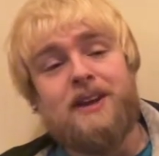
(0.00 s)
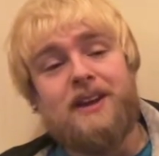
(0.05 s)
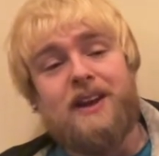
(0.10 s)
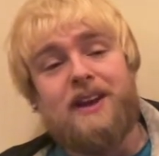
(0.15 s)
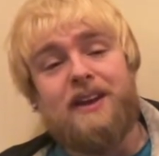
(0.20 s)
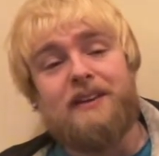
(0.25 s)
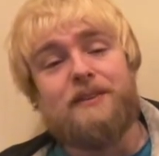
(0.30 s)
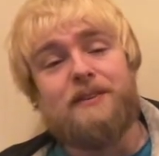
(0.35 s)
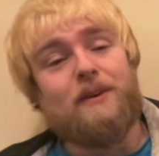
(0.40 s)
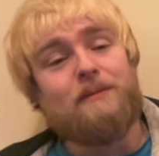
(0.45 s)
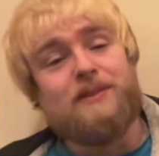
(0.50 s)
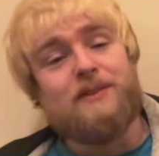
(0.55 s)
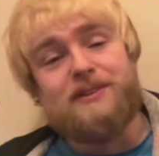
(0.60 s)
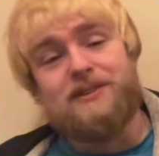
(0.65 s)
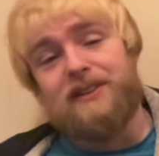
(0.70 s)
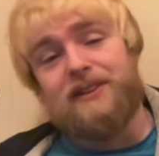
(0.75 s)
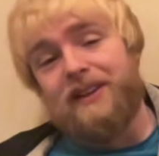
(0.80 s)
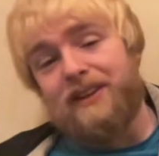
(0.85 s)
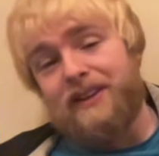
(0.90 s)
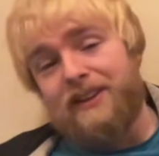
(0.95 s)
And
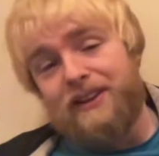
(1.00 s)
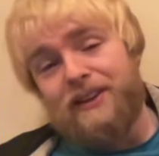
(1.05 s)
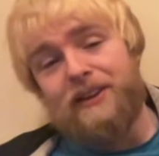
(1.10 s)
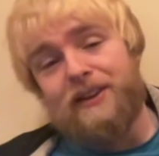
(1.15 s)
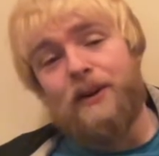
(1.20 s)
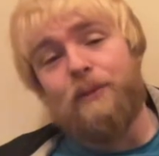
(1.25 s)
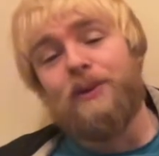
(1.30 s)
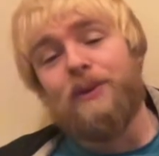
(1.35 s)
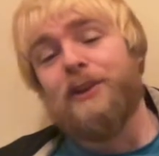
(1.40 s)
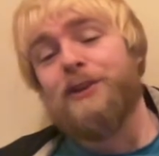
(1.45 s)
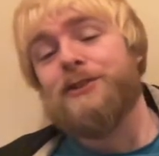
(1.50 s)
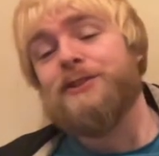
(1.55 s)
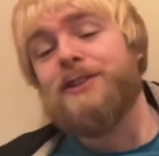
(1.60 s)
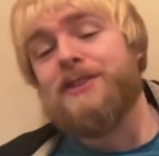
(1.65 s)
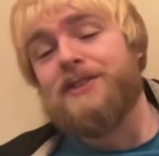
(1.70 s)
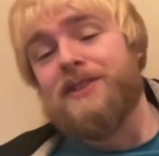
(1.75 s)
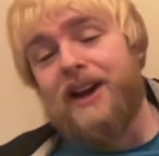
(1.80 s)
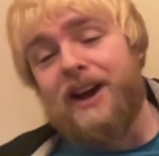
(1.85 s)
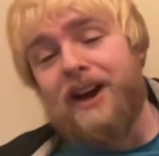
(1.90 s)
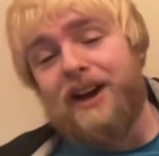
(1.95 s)
obviously, you know, we're listening
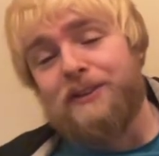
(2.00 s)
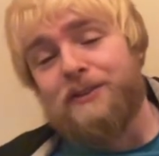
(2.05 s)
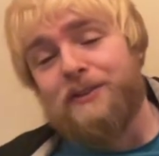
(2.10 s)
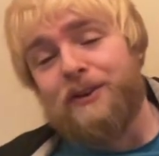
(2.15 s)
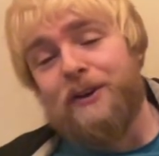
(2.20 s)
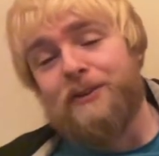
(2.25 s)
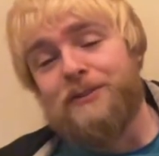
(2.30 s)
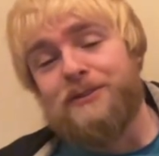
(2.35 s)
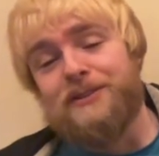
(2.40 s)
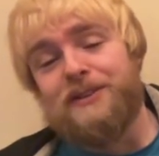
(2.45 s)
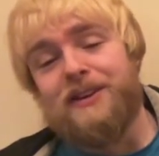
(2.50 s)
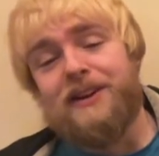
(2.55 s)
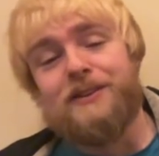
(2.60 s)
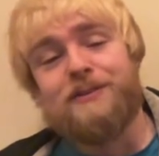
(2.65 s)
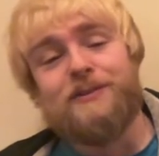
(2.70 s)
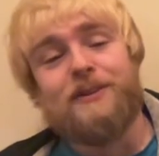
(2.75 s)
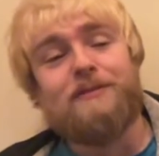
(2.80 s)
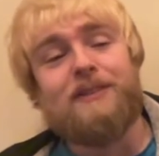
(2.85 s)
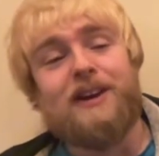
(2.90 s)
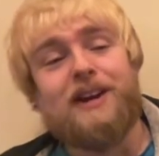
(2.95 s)
to hardcore today, so
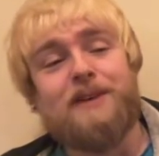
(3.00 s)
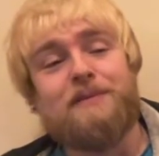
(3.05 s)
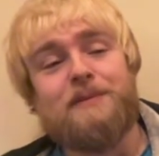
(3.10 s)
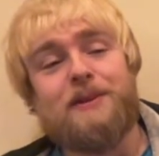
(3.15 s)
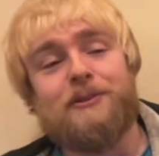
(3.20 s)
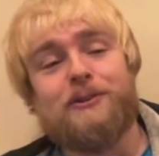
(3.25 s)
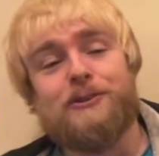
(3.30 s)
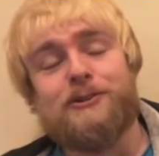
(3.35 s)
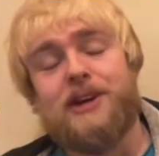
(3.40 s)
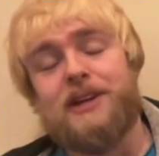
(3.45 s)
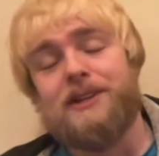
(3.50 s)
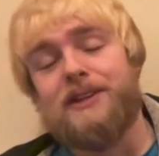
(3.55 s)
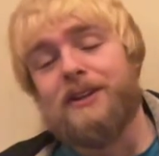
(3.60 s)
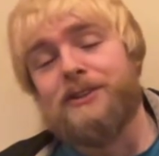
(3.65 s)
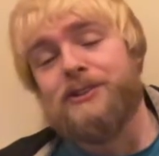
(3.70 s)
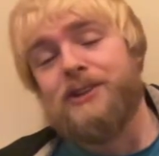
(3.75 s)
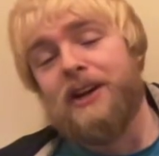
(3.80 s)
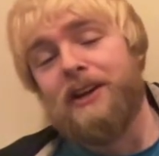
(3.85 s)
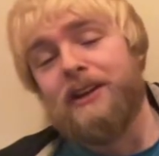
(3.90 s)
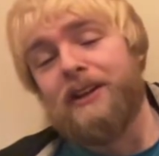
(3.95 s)
I'd recommend you check that
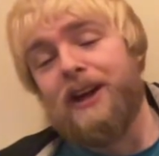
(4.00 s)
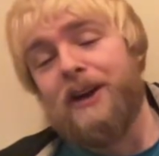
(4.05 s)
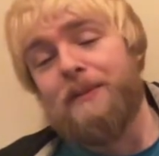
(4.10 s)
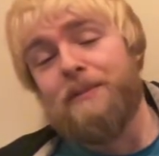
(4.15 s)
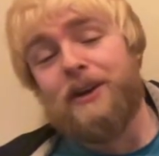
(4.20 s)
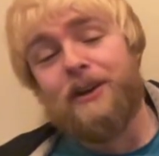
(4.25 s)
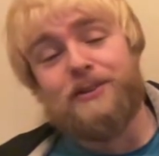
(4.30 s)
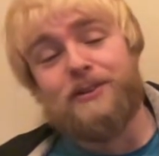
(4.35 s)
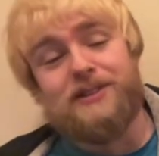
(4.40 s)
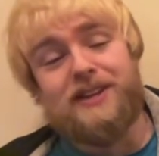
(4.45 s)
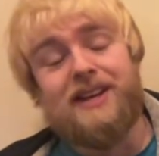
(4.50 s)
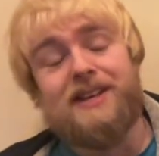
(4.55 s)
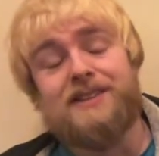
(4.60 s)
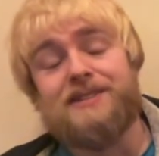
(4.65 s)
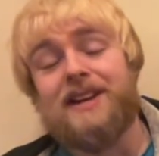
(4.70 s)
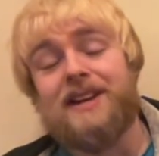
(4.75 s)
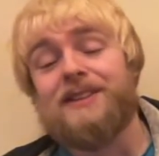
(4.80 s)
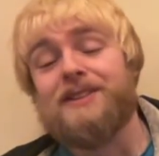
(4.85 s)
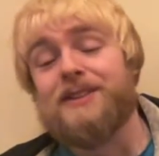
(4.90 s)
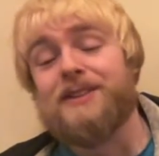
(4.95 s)
channel out because it is
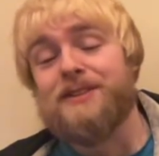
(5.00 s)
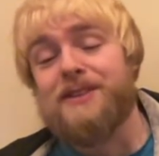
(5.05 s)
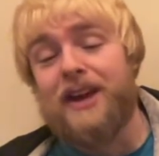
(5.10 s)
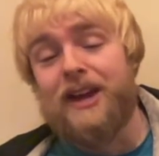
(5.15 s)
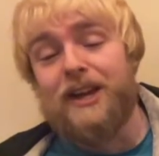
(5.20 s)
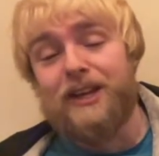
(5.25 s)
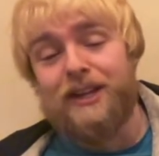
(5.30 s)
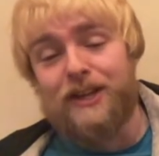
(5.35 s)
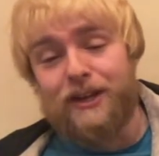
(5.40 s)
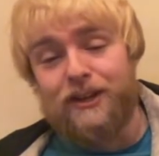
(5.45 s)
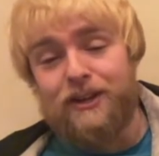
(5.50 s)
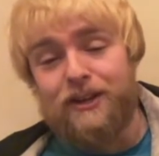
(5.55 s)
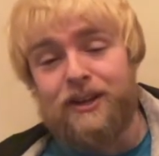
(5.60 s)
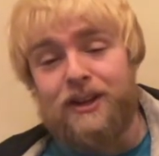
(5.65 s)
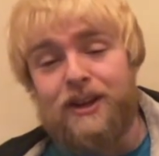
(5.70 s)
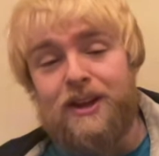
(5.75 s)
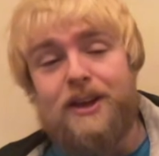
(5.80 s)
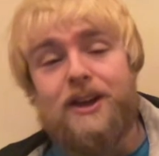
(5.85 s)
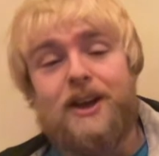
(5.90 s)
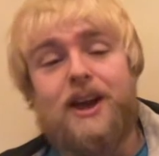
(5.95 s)
entertaining
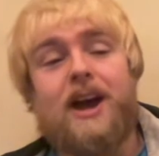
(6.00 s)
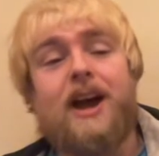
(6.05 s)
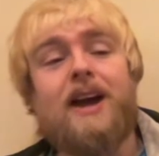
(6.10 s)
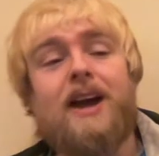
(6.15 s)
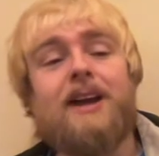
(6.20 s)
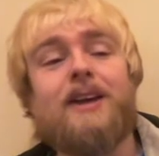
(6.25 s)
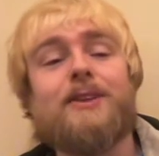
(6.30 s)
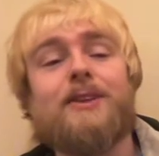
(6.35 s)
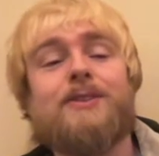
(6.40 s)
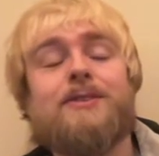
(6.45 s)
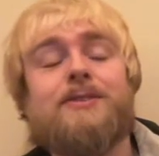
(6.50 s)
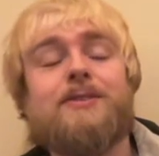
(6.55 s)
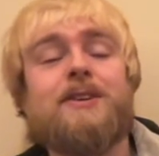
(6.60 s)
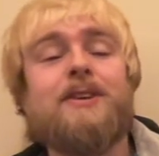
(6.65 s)
and